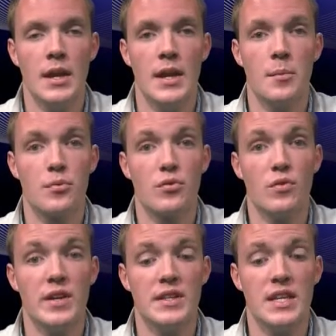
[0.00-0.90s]

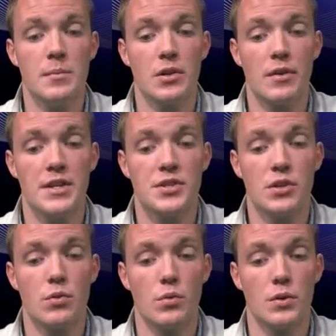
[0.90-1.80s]
Improving the immigration
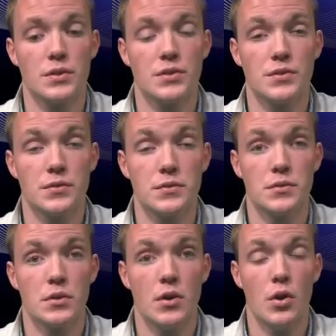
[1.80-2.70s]
courts
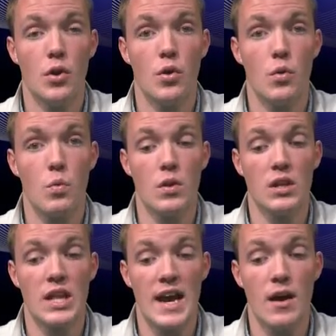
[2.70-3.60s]
will
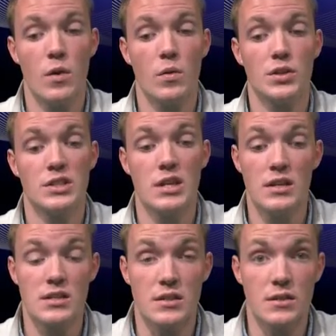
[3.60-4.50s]
allow
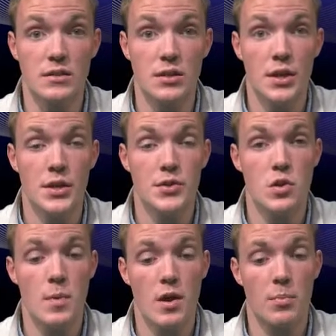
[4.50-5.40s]
judges to
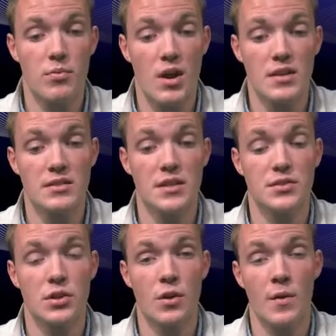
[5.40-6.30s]
better process
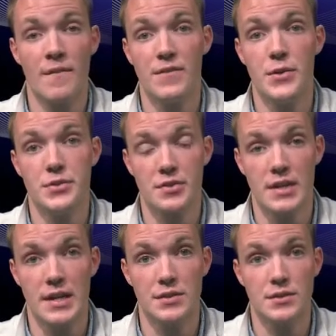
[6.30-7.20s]
current and future
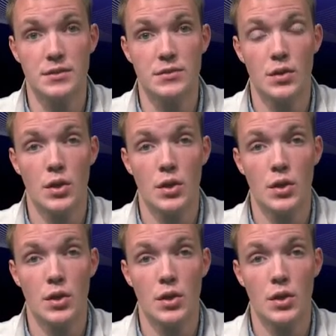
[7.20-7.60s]
cases.